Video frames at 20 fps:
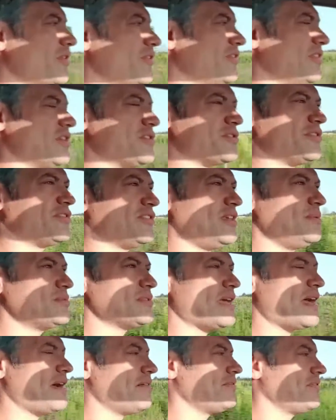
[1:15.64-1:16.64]
Citroens seem
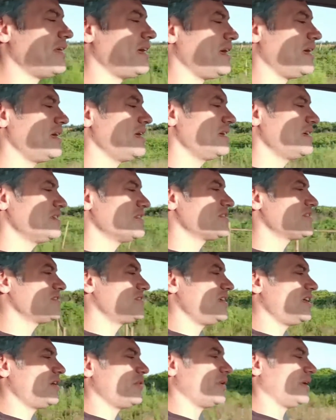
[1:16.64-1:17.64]
to have their
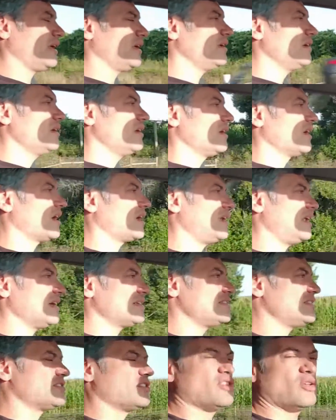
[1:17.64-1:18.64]
steering
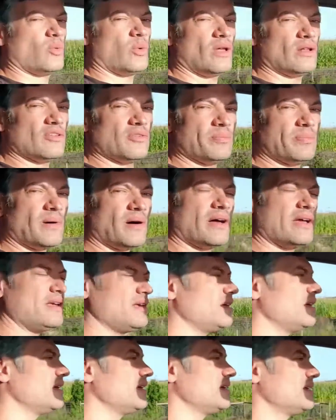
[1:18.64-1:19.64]
connected to the wheels
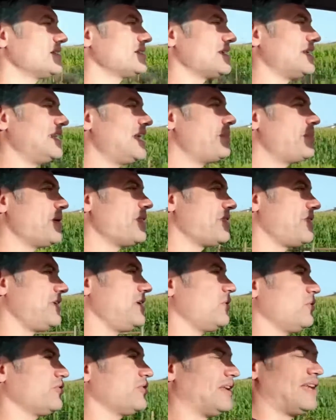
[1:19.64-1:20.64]
by
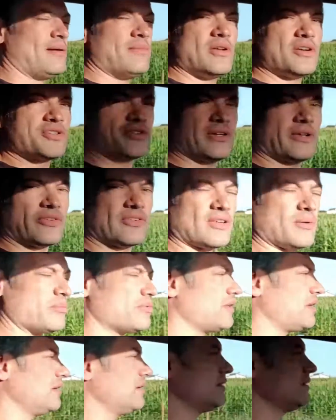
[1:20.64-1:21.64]
telepathy or telemetry or
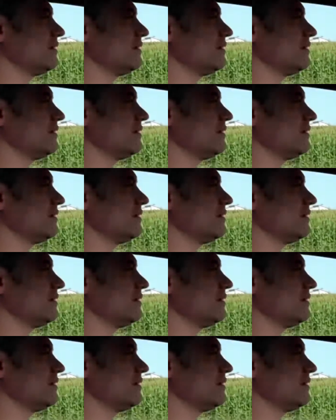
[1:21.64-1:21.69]
something.